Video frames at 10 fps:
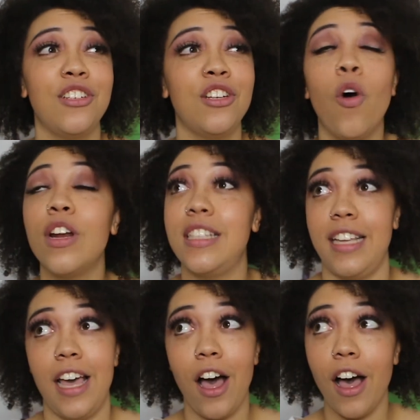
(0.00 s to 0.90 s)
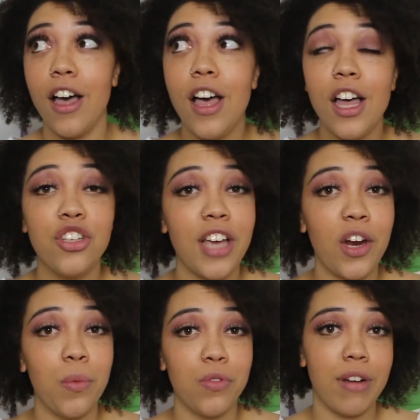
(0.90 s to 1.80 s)
honestly, her
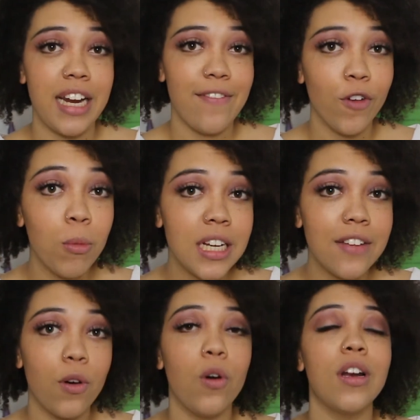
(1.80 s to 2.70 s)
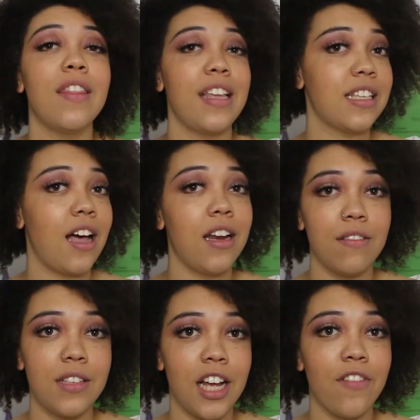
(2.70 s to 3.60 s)
channel was really informative on this kind
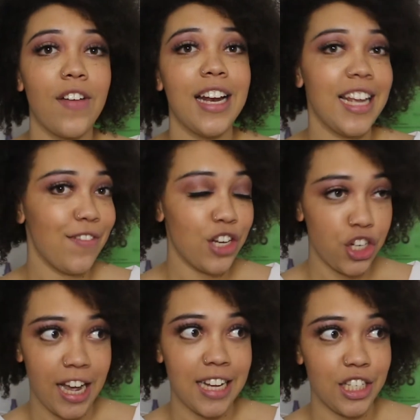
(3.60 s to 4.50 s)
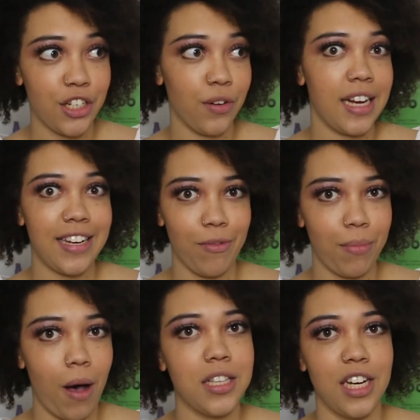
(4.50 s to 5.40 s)
of stuff, and even she had to do like different
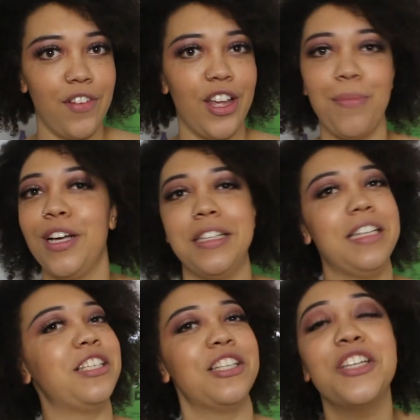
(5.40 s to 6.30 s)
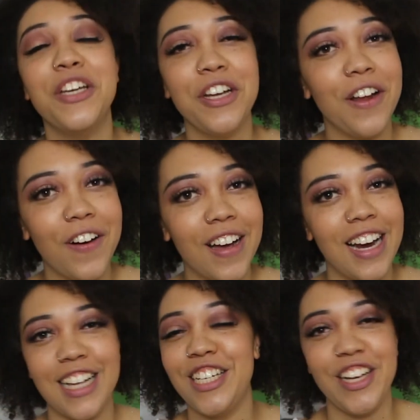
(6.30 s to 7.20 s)
parts in a video because it's just too long
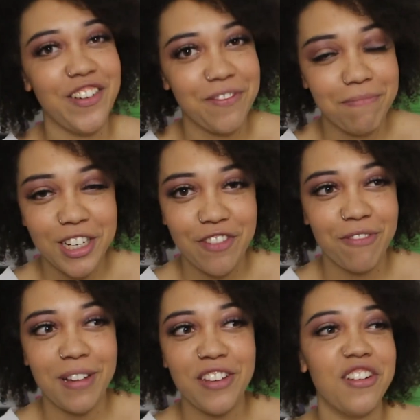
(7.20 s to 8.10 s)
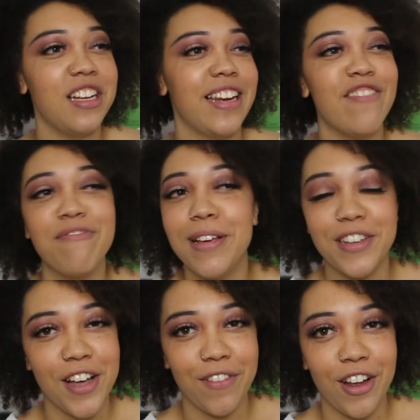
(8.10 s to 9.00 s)
and it's too much information, and it's an
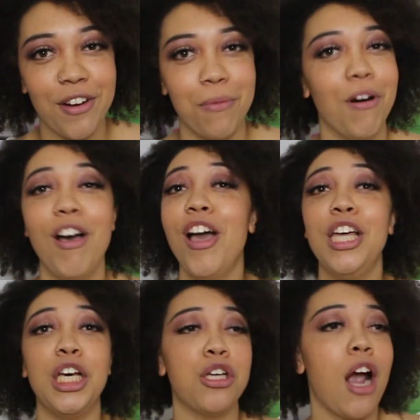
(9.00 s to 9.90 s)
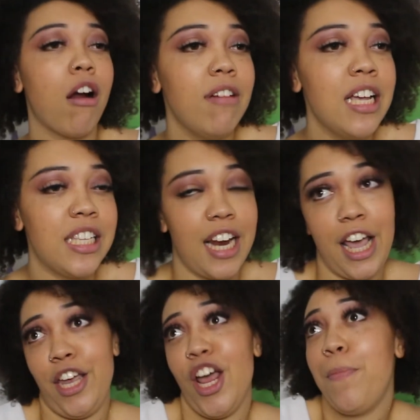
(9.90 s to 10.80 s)
information overload on what a chakra is and
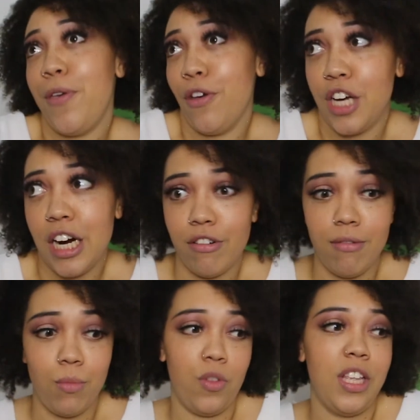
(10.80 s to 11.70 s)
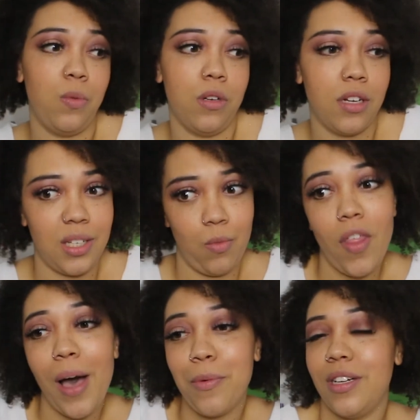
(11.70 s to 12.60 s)
how you can open your chakra and what this one does and
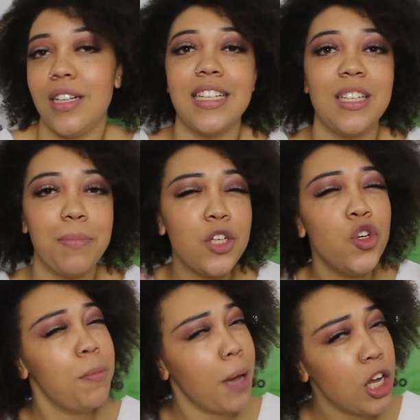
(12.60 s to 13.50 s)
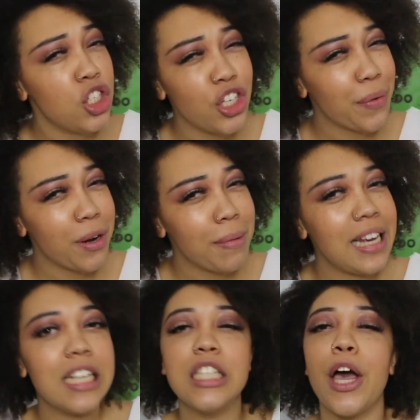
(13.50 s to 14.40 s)
what that one does. It's a bit too much, you know what I
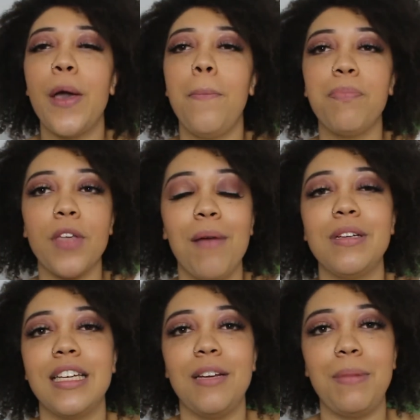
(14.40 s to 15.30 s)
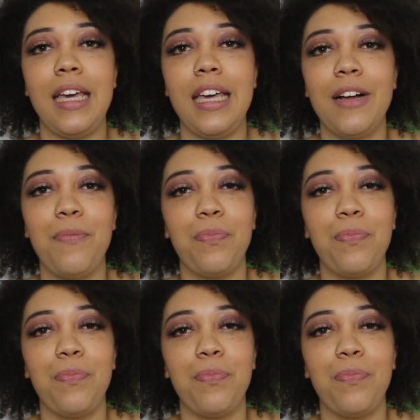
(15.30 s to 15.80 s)
mean? So I'm just going to be